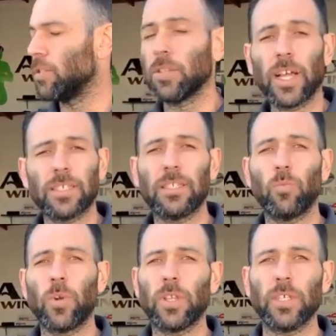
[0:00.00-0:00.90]
So that's
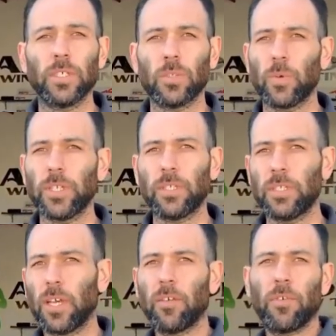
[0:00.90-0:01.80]
one of the easiest ways to
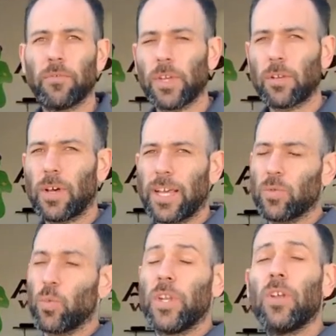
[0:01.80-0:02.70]
tell if your vehicle
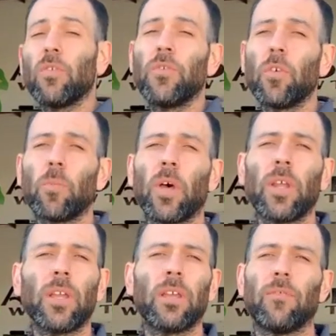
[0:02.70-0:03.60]
has window film on
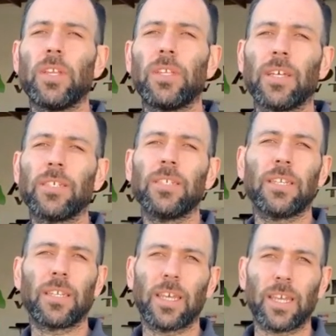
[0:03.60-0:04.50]
it. If it doesn't,
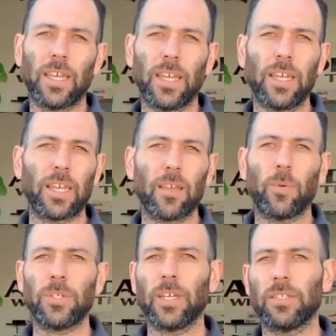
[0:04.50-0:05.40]
get it in and get
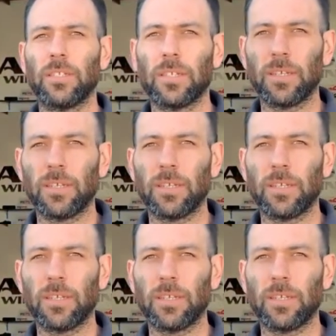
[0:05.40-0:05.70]
protected.